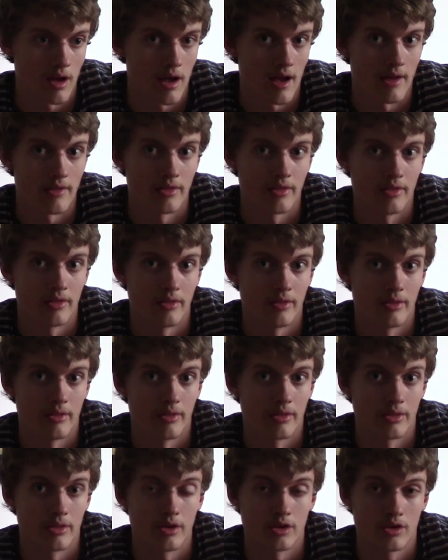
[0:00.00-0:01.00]
And
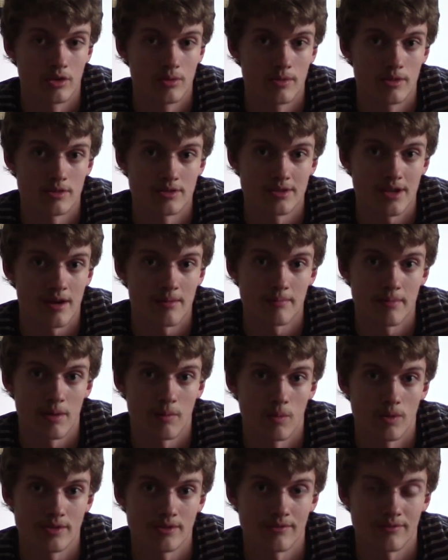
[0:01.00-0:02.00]
the Tomb of the
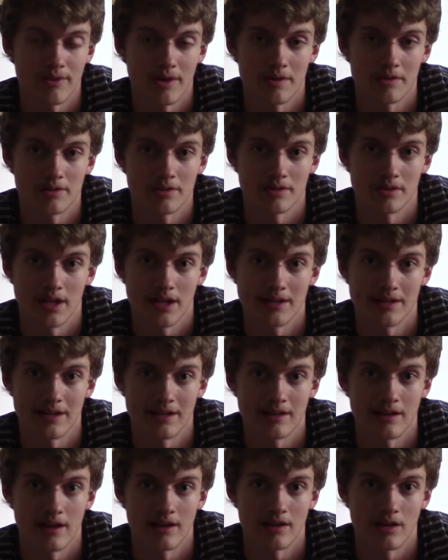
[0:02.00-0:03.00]
Cybermen wasn't found until
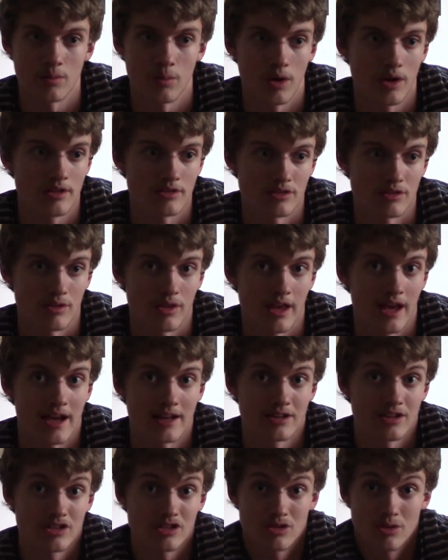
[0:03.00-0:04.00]
1991, so they
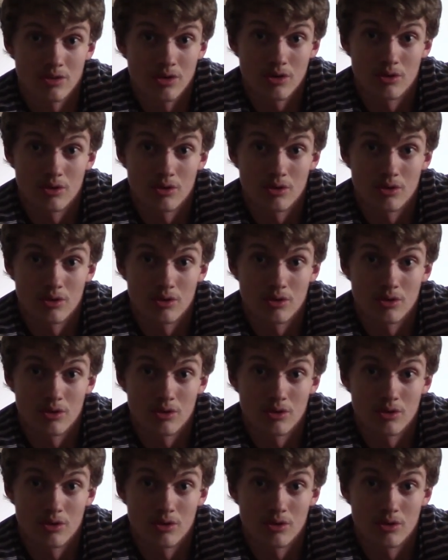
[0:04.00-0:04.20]
had to show the